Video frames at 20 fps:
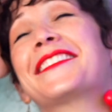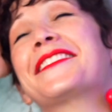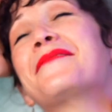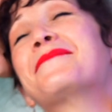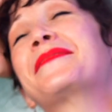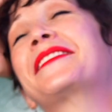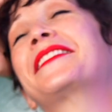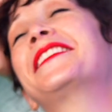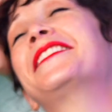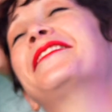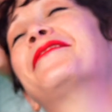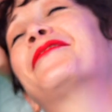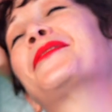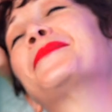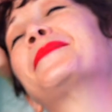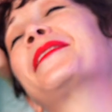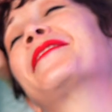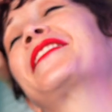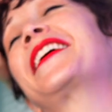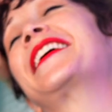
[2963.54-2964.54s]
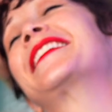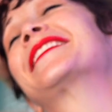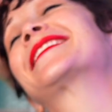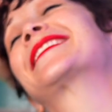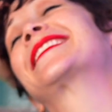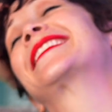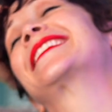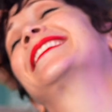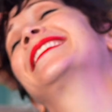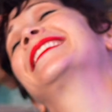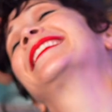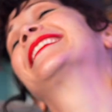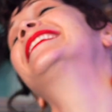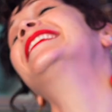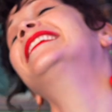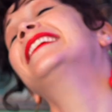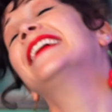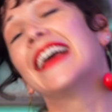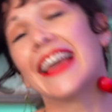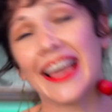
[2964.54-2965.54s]
let me leave for my fantasy,
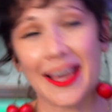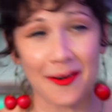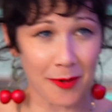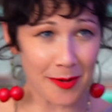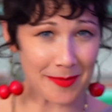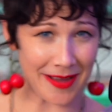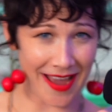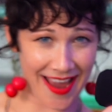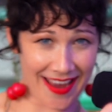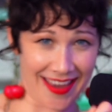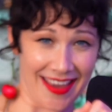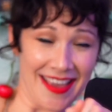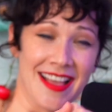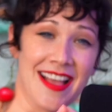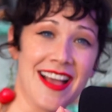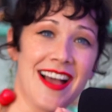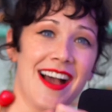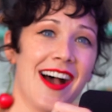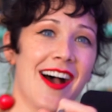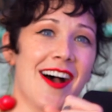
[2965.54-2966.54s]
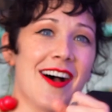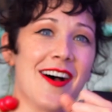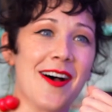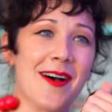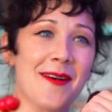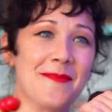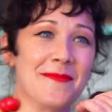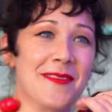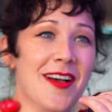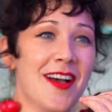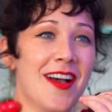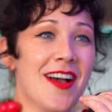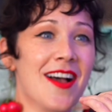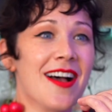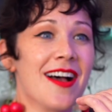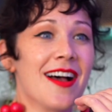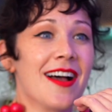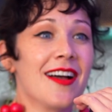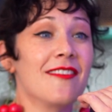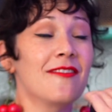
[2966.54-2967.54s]
and we're back. Um,
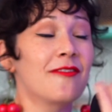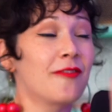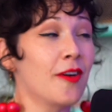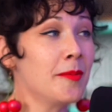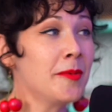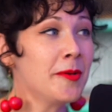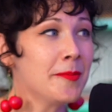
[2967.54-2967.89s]
Farmer